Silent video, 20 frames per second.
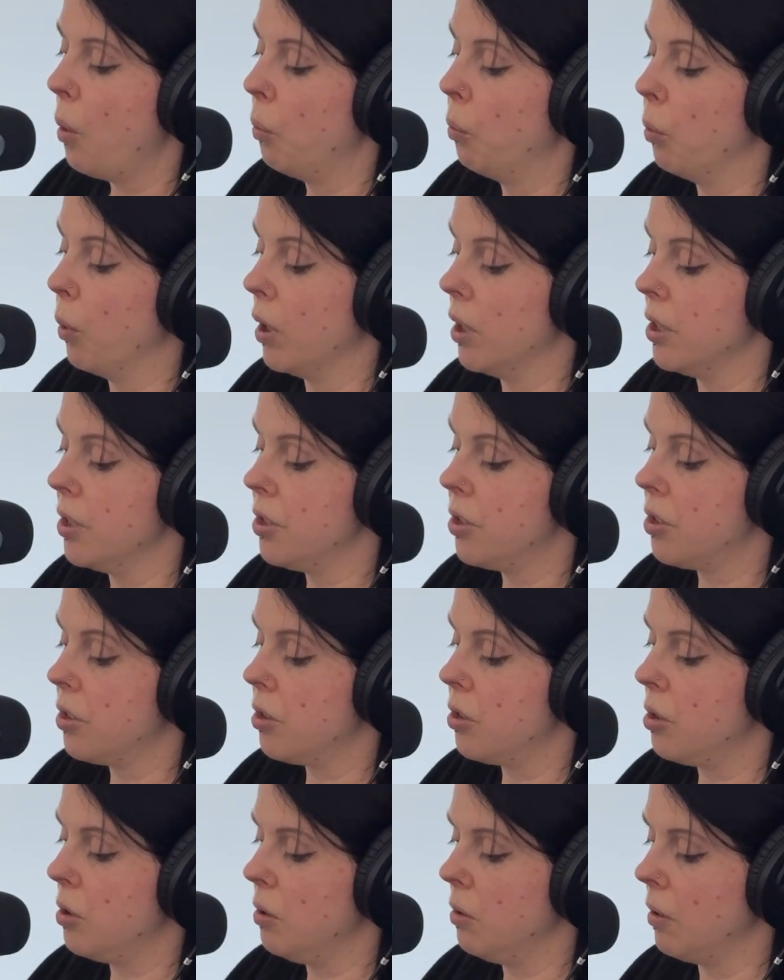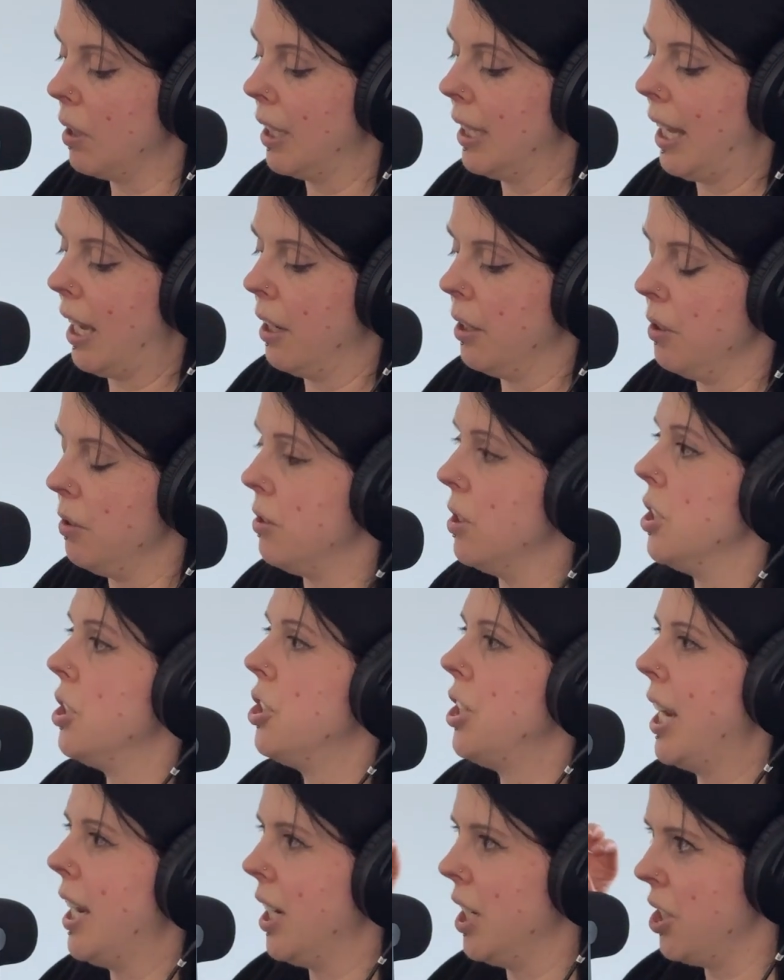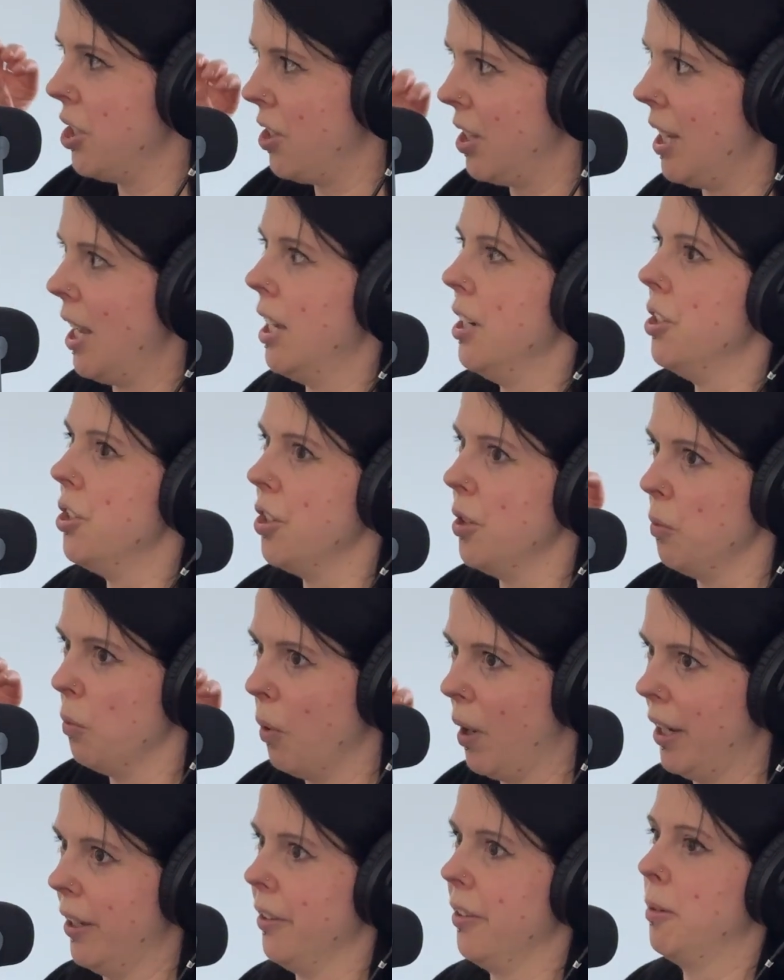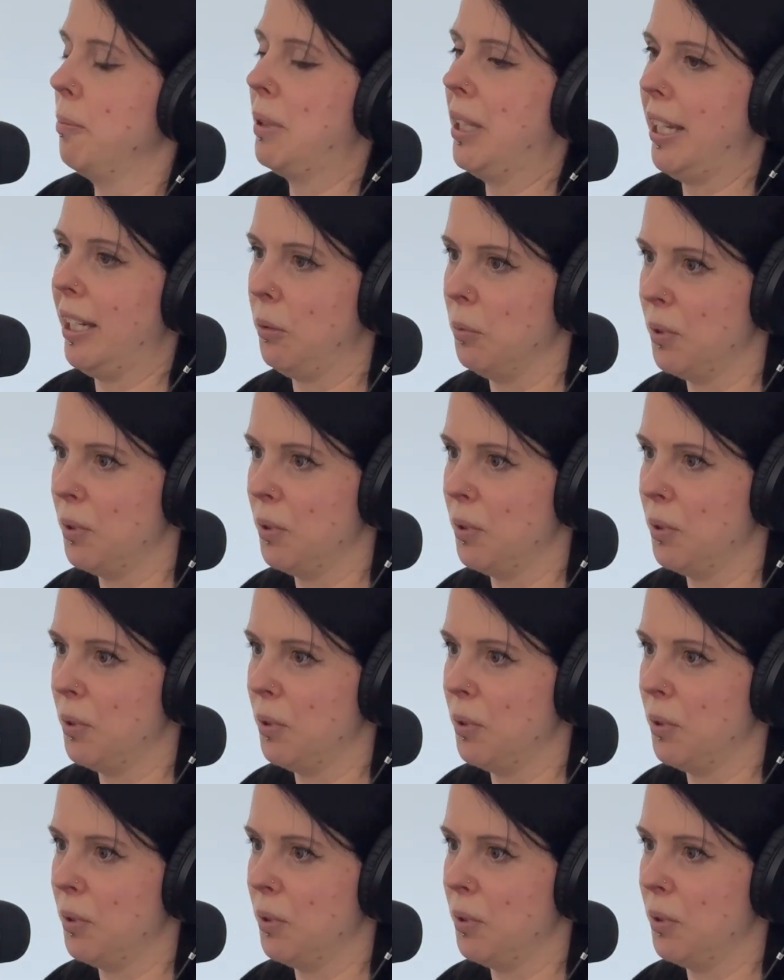was to allow you to change the engine while the plane